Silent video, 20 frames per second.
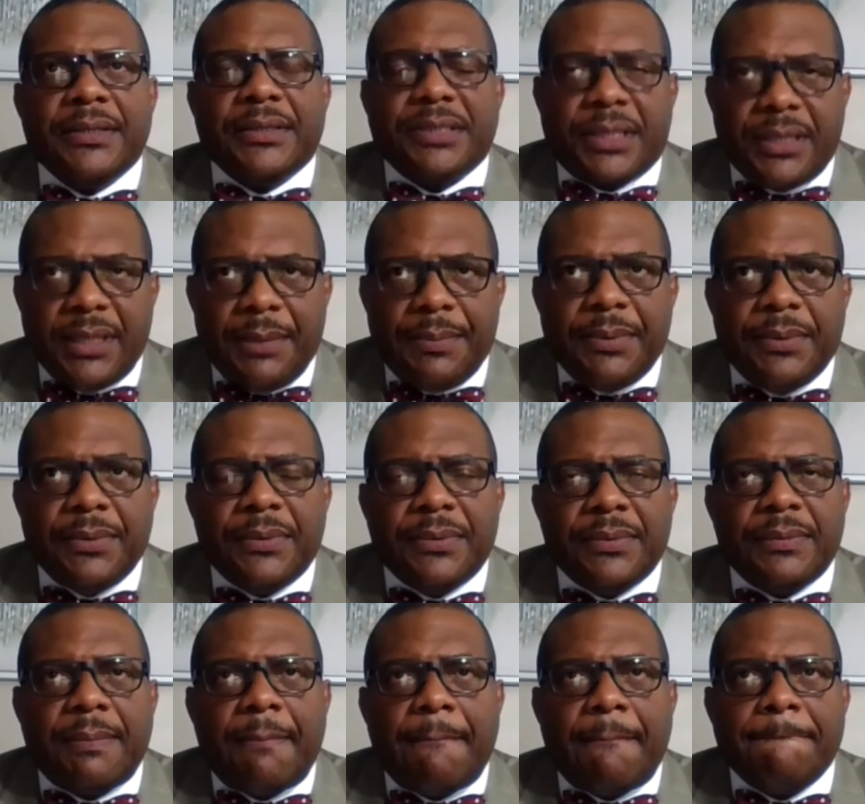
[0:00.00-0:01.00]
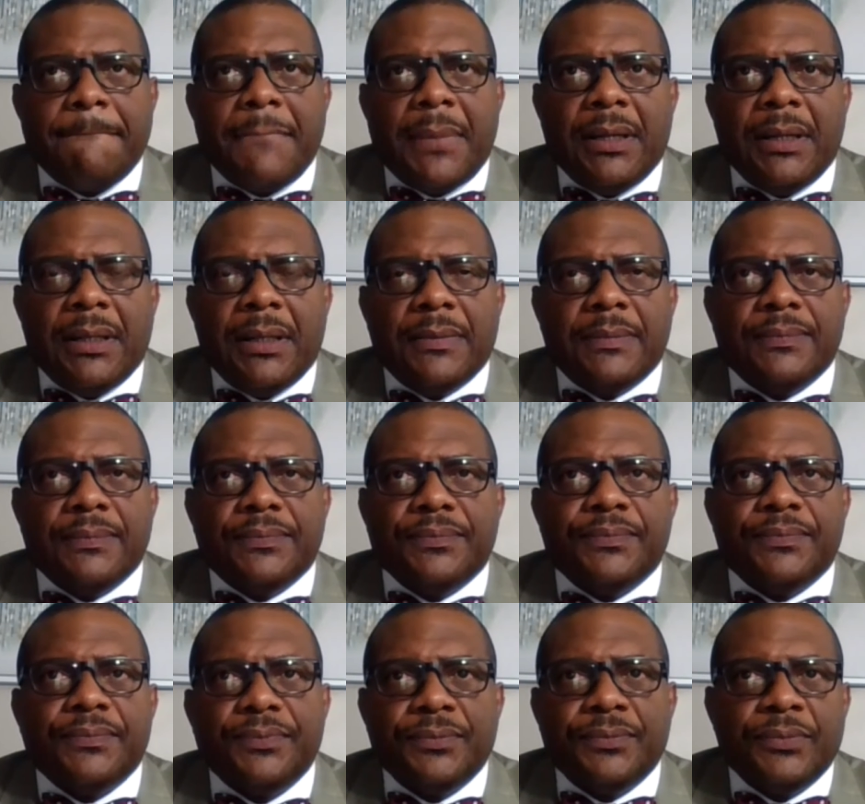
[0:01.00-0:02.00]
There's a couple.
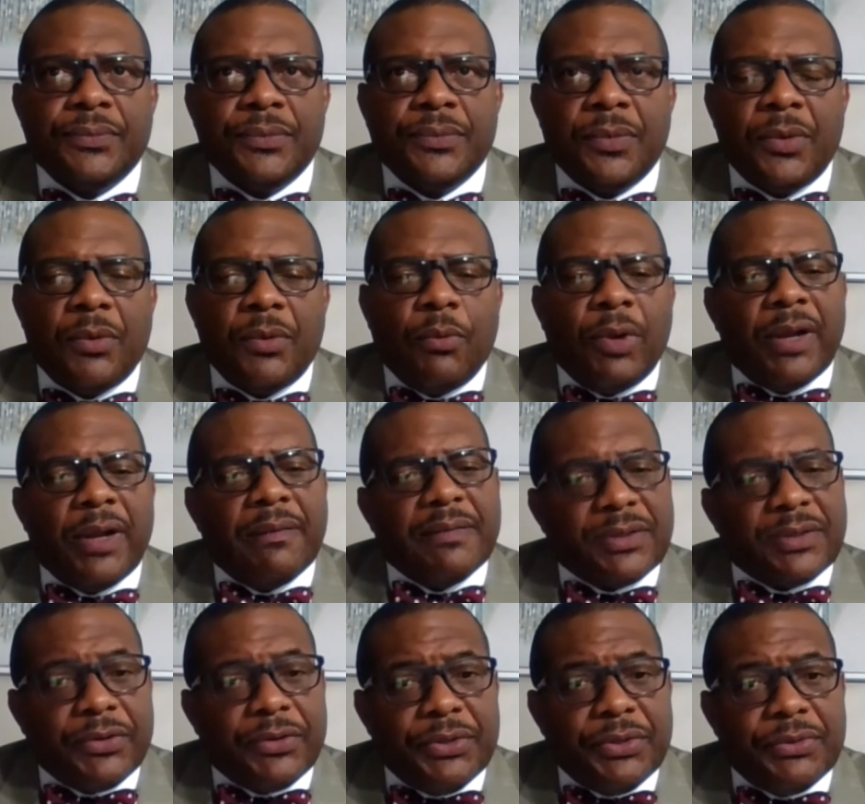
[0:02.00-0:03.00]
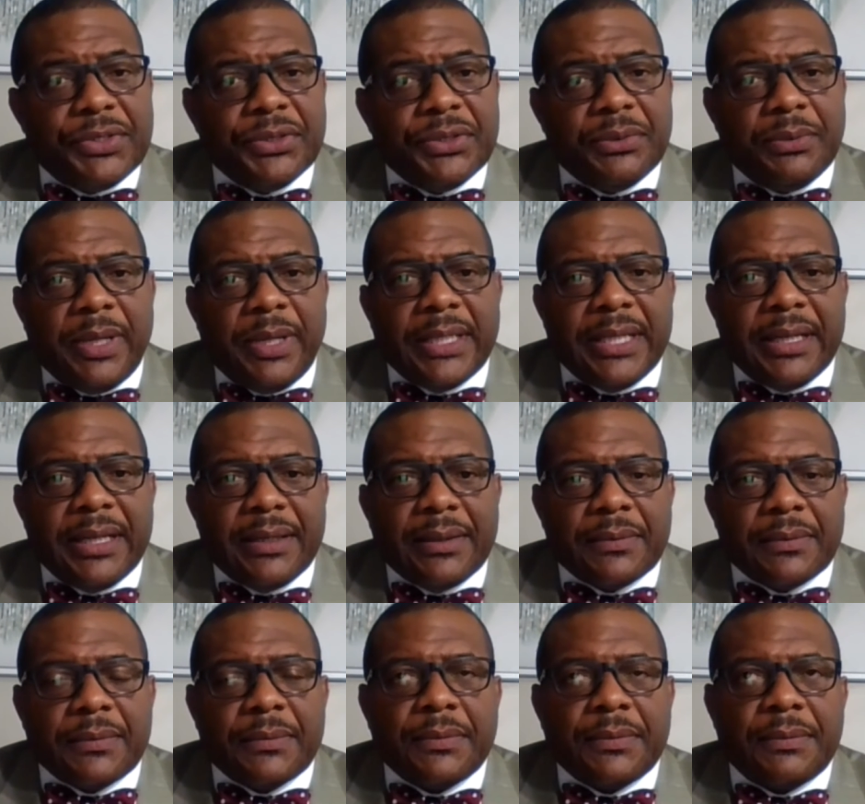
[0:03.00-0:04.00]
One of them is on YouTube right now,